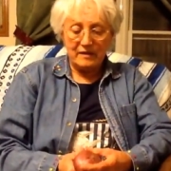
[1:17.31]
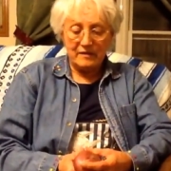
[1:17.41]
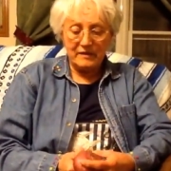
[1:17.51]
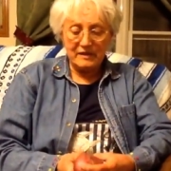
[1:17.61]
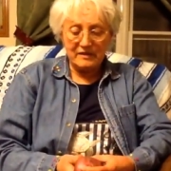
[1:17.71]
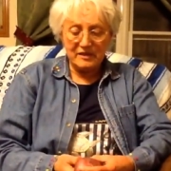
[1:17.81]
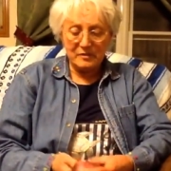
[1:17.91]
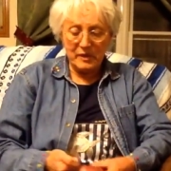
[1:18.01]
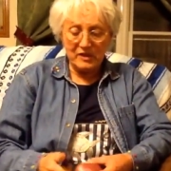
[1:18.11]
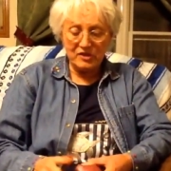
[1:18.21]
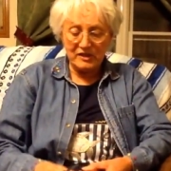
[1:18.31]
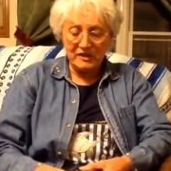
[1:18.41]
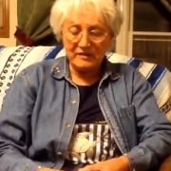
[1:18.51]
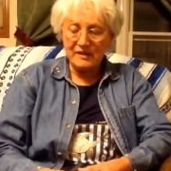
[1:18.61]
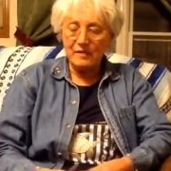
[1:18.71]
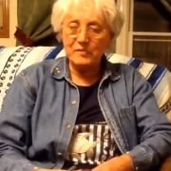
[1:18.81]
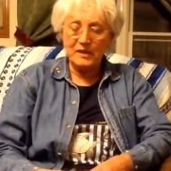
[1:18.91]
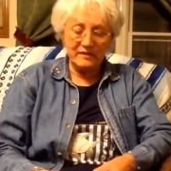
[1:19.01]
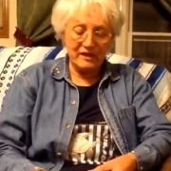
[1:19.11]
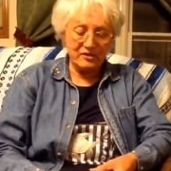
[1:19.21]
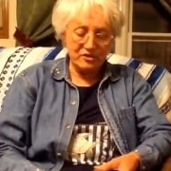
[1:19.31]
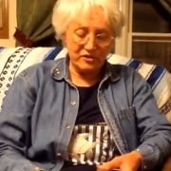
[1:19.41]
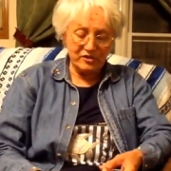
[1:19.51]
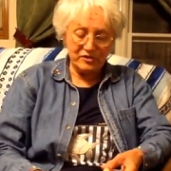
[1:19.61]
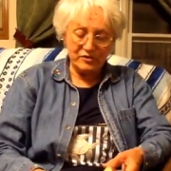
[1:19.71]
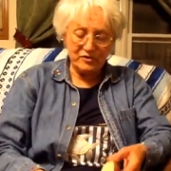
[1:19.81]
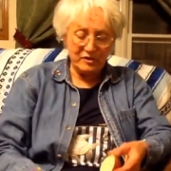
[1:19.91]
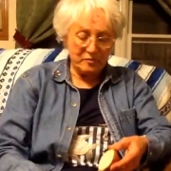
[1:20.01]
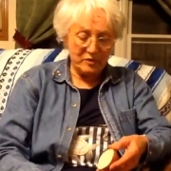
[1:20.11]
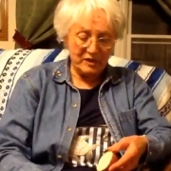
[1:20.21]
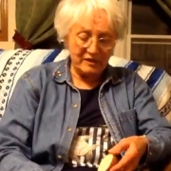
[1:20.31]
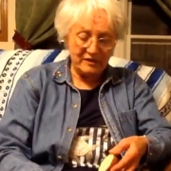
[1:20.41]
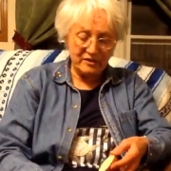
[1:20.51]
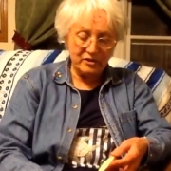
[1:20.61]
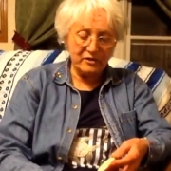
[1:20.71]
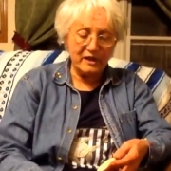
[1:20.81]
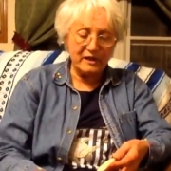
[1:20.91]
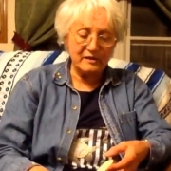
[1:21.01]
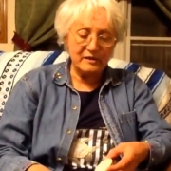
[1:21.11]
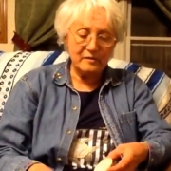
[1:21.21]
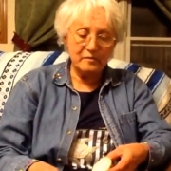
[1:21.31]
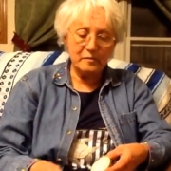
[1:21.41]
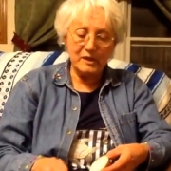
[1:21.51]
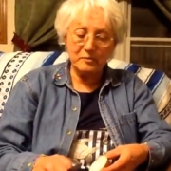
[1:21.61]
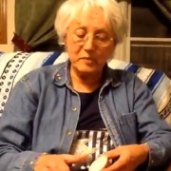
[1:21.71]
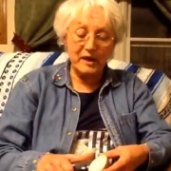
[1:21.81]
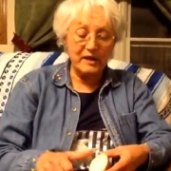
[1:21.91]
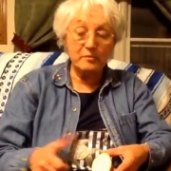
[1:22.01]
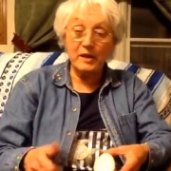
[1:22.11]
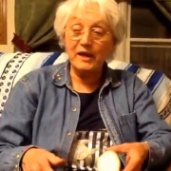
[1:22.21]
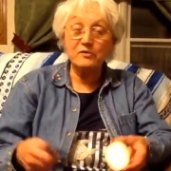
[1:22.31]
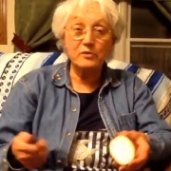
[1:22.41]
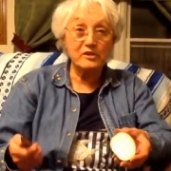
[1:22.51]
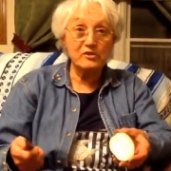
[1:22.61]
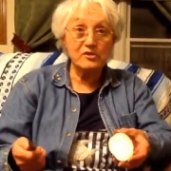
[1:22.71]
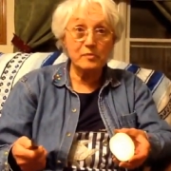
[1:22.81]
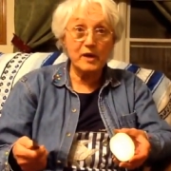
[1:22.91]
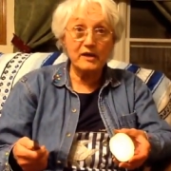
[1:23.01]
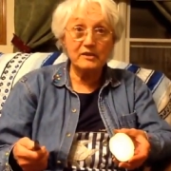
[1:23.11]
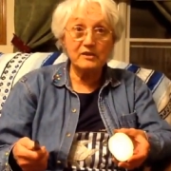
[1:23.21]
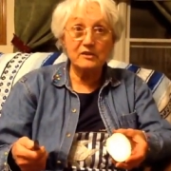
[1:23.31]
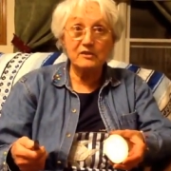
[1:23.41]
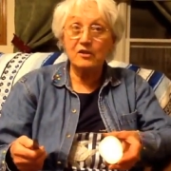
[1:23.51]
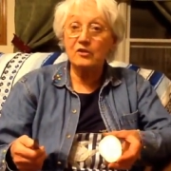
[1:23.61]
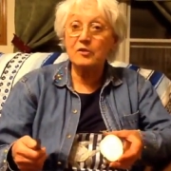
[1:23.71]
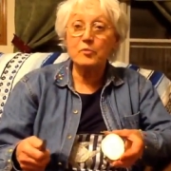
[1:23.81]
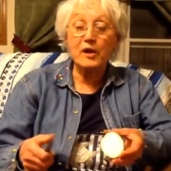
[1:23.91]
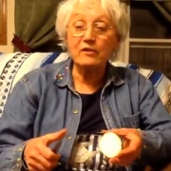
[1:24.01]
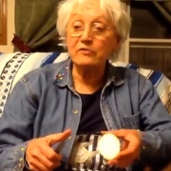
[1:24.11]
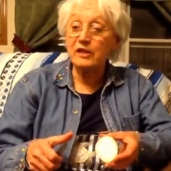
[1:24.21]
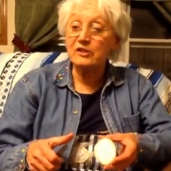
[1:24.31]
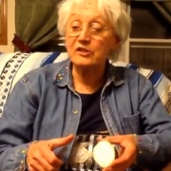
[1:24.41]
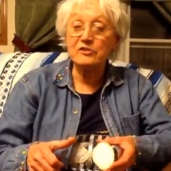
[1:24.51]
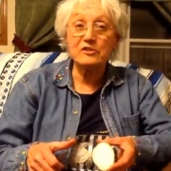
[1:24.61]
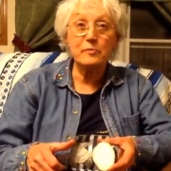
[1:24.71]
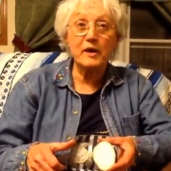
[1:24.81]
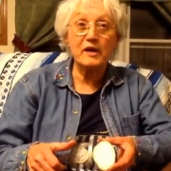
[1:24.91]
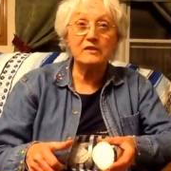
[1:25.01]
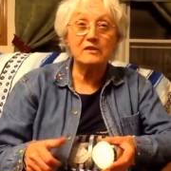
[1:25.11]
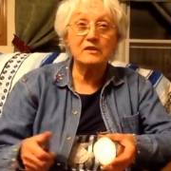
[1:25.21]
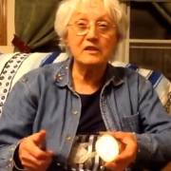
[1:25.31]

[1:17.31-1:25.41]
This especially is something that you use when you get bit by a black widow spider or a brown recluse spider,